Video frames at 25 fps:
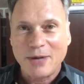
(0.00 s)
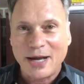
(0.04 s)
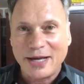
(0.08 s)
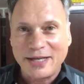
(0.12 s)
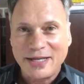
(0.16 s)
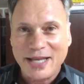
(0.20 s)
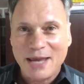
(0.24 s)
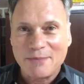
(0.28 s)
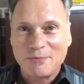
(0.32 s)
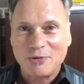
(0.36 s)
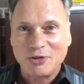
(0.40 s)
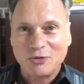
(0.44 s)

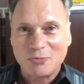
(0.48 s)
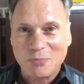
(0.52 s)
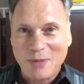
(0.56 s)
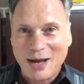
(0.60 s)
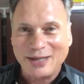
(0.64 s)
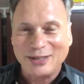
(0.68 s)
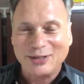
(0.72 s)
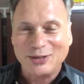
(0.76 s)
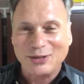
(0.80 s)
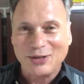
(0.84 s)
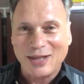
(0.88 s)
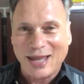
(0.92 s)
My name is
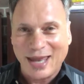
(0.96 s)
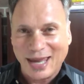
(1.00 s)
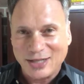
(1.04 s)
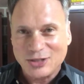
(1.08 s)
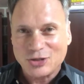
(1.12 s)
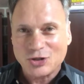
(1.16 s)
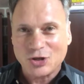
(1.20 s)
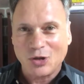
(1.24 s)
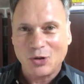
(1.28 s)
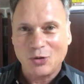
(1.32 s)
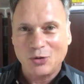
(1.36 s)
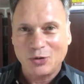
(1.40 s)
Michael
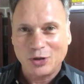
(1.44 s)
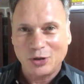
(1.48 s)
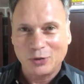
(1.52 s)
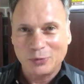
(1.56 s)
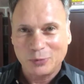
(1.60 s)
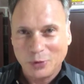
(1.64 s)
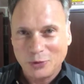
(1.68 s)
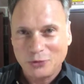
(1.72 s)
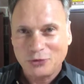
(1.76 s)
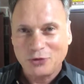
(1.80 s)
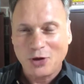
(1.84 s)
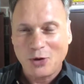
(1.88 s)
Angelo
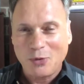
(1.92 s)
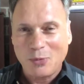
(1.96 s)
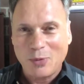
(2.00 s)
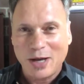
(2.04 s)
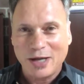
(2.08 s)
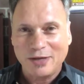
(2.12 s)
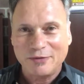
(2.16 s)
Caruso.